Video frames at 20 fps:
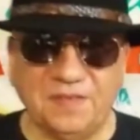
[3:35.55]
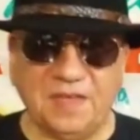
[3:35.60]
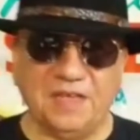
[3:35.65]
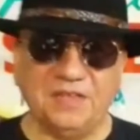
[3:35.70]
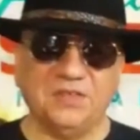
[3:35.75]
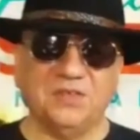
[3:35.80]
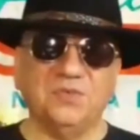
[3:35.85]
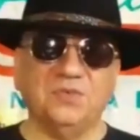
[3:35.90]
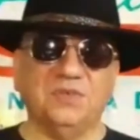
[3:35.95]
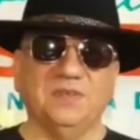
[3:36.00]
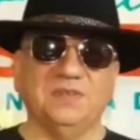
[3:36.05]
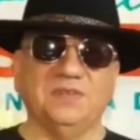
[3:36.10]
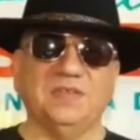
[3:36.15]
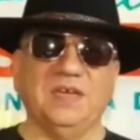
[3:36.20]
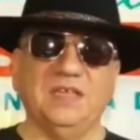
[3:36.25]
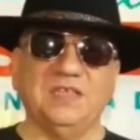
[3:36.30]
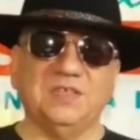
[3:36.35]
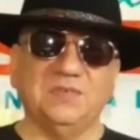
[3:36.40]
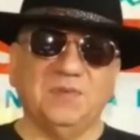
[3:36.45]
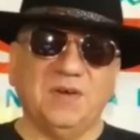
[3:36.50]

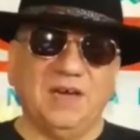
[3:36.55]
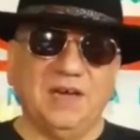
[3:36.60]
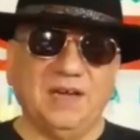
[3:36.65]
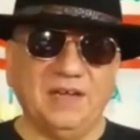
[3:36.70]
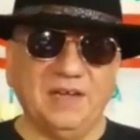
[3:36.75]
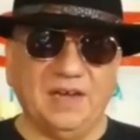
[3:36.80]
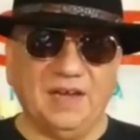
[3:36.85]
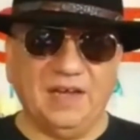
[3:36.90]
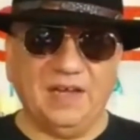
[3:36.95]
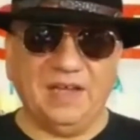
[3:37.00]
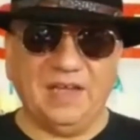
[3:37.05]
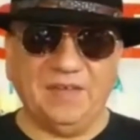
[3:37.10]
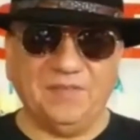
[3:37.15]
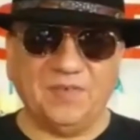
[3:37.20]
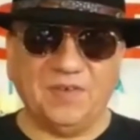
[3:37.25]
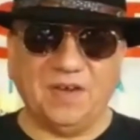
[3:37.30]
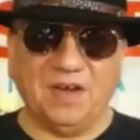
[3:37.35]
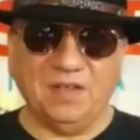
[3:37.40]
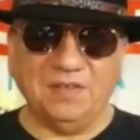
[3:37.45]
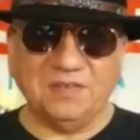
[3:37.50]
That's why I
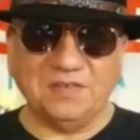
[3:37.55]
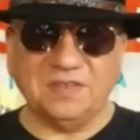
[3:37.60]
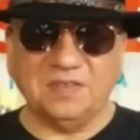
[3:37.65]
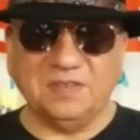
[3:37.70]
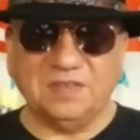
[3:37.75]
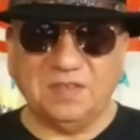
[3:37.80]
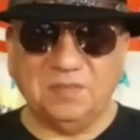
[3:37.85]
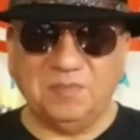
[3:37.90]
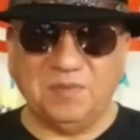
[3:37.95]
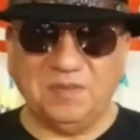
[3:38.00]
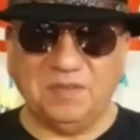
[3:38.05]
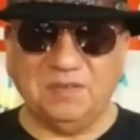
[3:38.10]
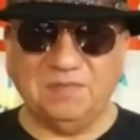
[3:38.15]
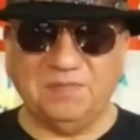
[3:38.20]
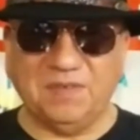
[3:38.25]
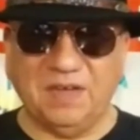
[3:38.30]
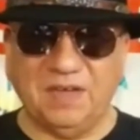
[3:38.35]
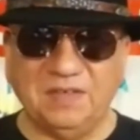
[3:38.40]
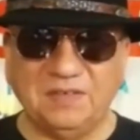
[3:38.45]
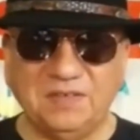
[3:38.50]
have constantly been
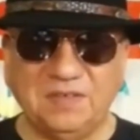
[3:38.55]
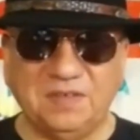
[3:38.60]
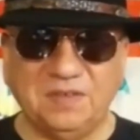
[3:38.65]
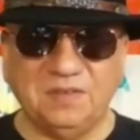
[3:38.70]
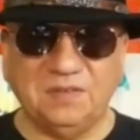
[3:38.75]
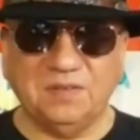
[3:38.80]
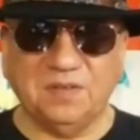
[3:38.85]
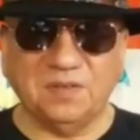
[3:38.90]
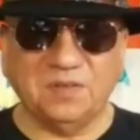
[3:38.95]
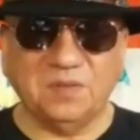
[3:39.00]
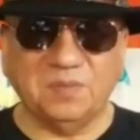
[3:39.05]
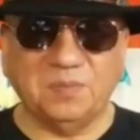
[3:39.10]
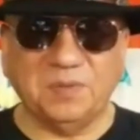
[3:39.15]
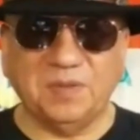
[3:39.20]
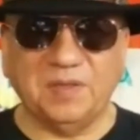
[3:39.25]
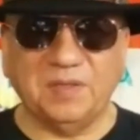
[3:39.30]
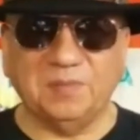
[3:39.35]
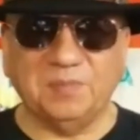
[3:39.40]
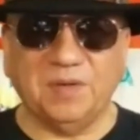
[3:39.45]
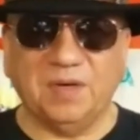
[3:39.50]
advising you not to
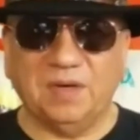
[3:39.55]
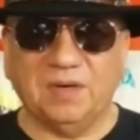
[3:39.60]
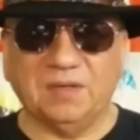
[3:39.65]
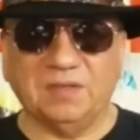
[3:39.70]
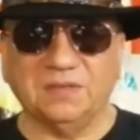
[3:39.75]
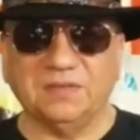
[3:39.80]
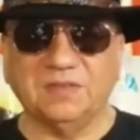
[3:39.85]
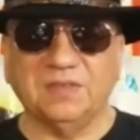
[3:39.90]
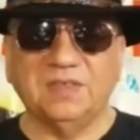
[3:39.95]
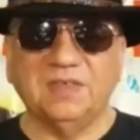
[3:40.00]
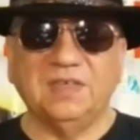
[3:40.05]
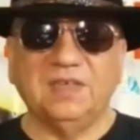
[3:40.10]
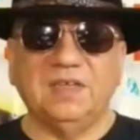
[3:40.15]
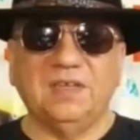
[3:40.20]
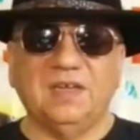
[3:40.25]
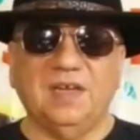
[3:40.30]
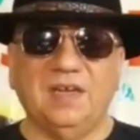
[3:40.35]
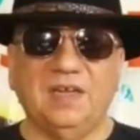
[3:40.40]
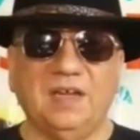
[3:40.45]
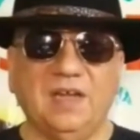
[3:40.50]
play at bars,
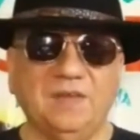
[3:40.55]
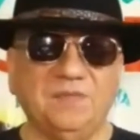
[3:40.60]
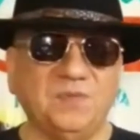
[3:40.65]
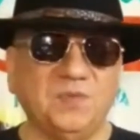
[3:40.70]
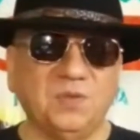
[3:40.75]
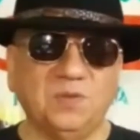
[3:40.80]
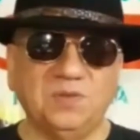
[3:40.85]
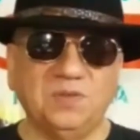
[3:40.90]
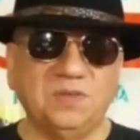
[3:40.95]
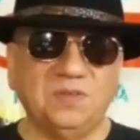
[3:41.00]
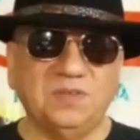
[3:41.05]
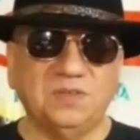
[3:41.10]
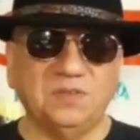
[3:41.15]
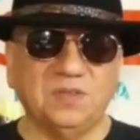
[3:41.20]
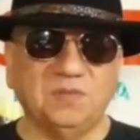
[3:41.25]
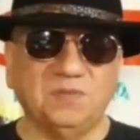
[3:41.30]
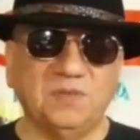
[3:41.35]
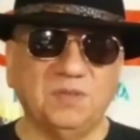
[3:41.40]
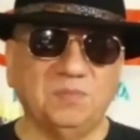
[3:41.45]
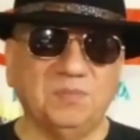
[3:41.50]
and I've told you this
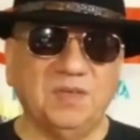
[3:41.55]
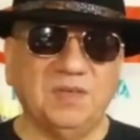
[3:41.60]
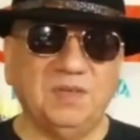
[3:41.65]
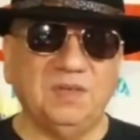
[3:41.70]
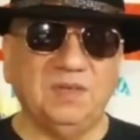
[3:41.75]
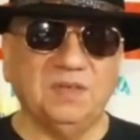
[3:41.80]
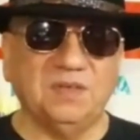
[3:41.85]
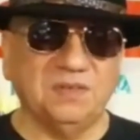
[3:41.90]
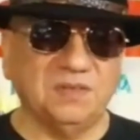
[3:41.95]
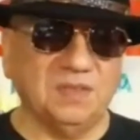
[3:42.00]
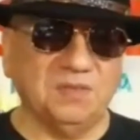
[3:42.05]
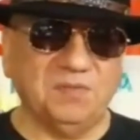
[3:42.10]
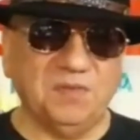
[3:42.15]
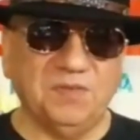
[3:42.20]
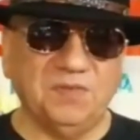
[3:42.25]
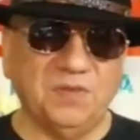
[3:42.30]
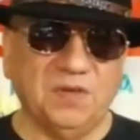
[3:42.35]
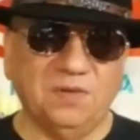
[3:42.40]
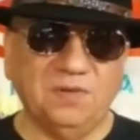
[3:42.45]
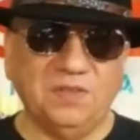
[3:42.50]
over the many years that
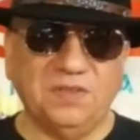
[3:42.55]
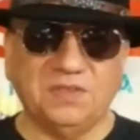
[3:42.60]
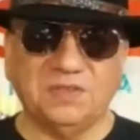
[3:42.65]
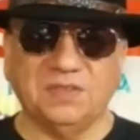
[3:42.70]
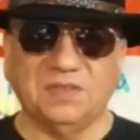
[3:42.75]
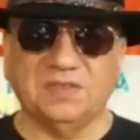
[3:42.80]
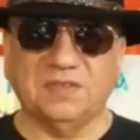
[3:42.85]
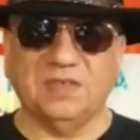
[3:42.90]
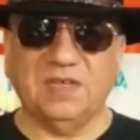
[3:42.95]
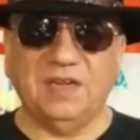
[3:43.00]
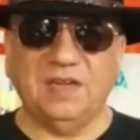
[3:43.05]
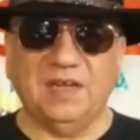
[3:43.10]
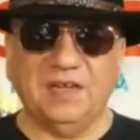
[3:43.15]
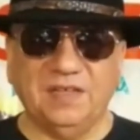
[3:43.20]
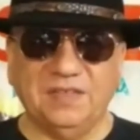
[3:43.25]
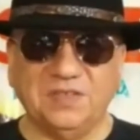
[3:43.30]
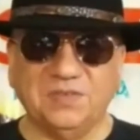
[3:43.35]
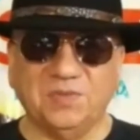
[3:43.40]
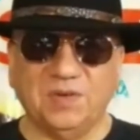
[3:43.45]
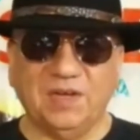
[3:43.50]
we've known each other, and
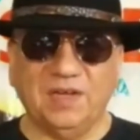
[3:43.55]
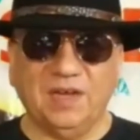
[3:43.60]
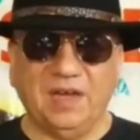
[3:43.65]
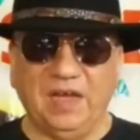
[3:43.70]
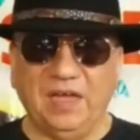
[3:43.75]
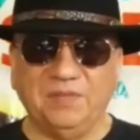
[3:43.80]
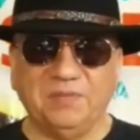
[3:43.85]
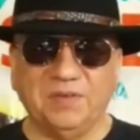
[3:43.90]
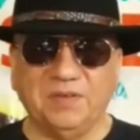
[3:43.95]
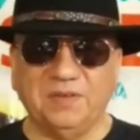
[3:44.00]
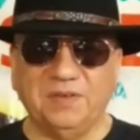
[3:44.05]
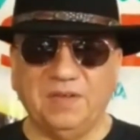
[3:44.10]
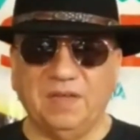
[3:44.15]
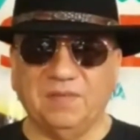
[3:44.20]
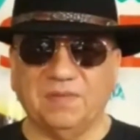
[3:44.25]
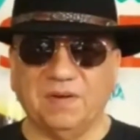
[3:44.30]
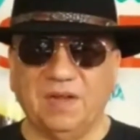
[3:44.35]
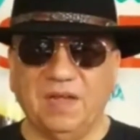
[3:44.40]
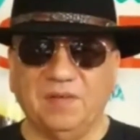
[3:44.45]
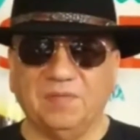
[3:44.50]
that's why I will
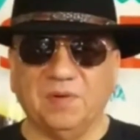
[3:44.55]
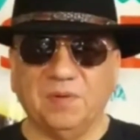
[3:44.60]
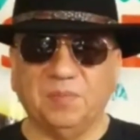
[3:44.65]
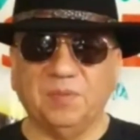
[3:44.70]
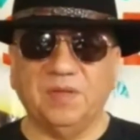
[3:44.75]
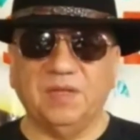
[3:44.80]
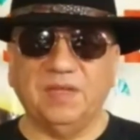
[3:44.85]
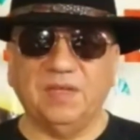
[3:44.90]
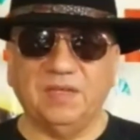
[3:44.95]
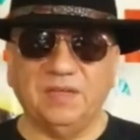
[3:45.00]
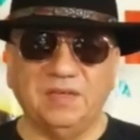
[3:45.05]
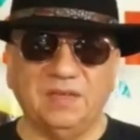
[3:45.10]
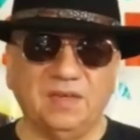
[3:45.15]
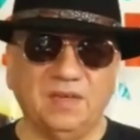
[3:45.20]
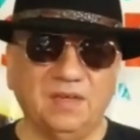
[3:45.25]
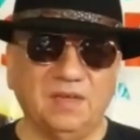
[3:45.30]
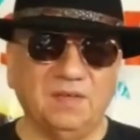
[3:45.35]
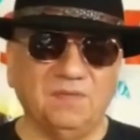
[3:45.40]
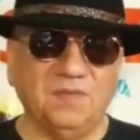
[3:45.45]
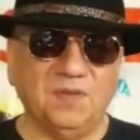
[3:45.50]
never ever play
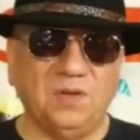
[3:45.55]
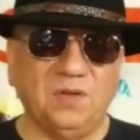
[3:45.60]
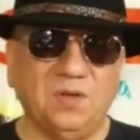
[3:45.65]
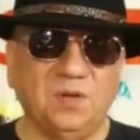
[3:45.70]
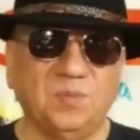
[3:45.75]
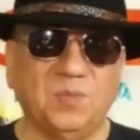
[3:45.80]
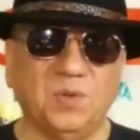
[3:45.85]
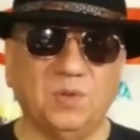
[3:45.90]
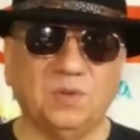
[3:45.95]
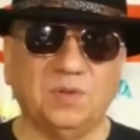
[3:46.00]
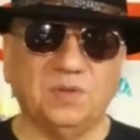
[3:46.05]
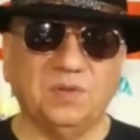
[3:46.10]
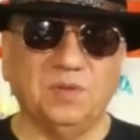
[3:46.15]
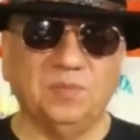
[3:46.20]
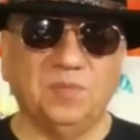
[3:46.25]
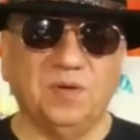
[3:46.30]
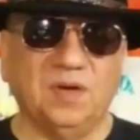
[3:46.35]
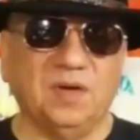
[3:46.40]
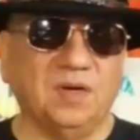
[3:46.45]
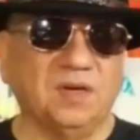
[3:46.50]
video poker
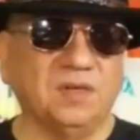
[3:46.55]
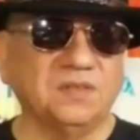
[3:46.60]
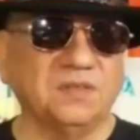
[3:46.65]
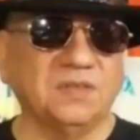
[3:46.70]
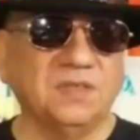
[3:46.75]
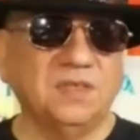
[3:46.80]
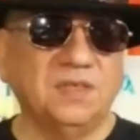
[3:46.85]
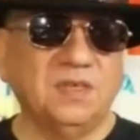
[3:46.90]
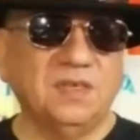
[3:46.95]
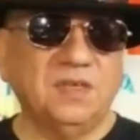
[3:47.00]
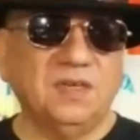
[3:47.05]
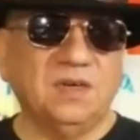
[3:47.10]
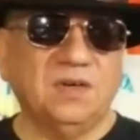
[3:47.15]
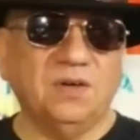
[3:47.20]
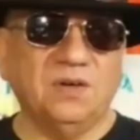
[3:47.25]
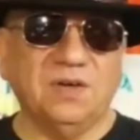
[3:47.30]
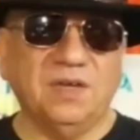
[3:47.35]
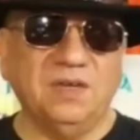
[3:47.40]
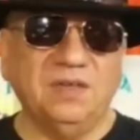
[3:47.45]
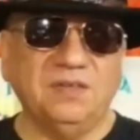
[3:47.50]
in bars
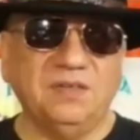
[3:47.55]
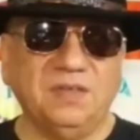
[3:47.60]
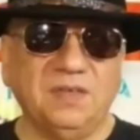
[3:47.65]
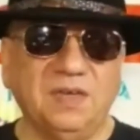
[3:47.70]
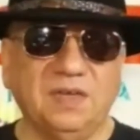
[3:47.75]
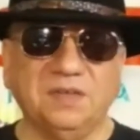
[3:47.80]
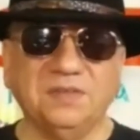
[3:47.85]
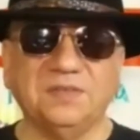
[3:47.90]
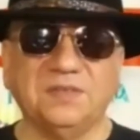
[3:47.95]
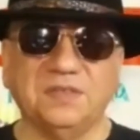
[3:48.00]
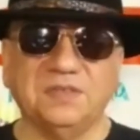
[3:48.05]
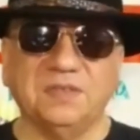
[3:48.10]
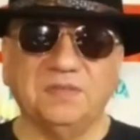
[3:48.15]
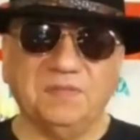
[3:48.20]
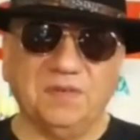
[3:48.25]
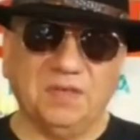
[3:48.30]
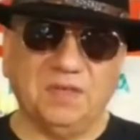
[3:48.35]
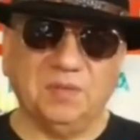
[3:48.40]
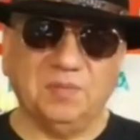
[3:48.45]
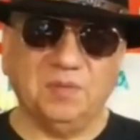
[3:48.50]
or anything else that's
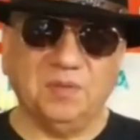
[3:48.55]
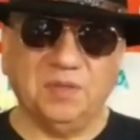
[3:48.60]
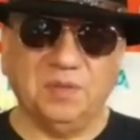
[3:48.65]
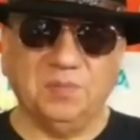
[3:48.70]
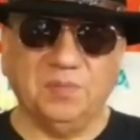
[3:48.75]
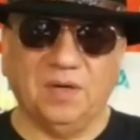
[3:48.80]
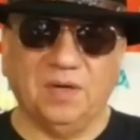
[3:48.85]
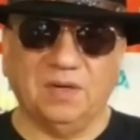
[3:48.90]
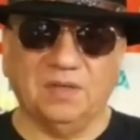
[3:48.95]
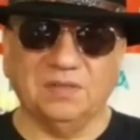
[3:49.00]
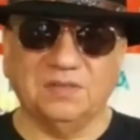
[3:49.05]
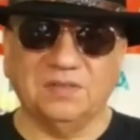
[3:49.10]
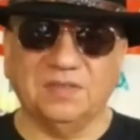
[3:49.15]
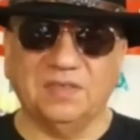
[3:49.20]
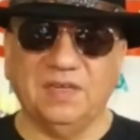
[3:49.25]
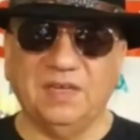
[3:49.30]
available in bars.